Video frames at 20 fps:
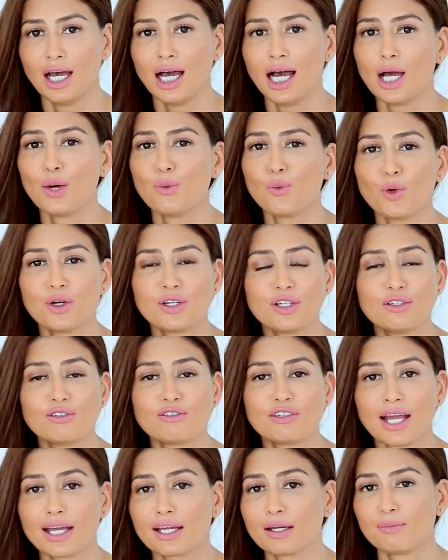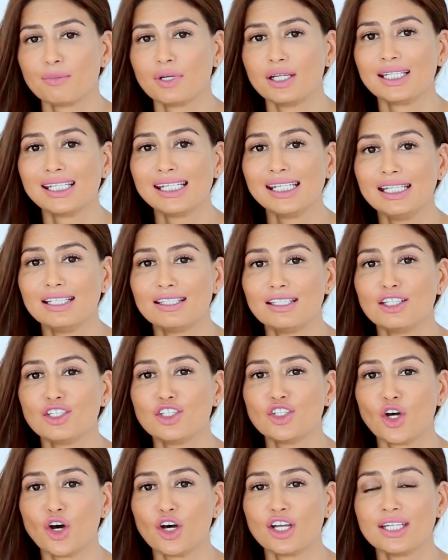I wouldn't recommend eating
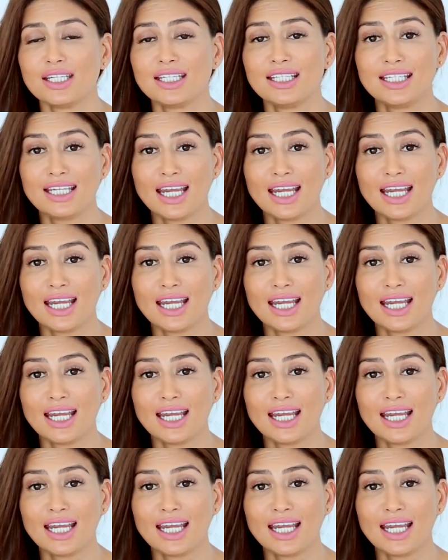your